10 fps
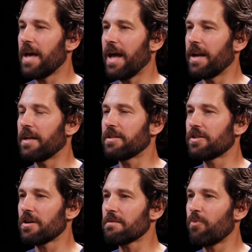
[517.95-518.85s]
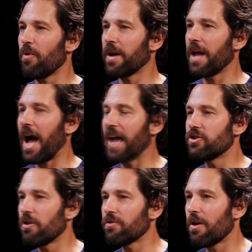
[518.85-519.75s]
And at a certain point, I
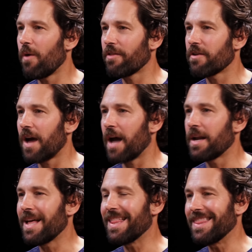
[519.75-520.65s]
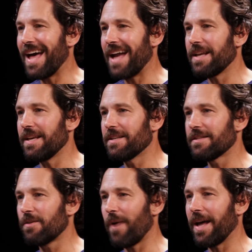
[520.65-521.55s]
don't know whether or not that
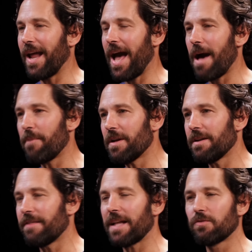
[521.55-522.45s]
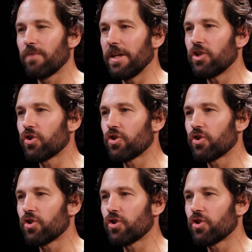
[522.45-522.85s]
is the way it happened, if that's really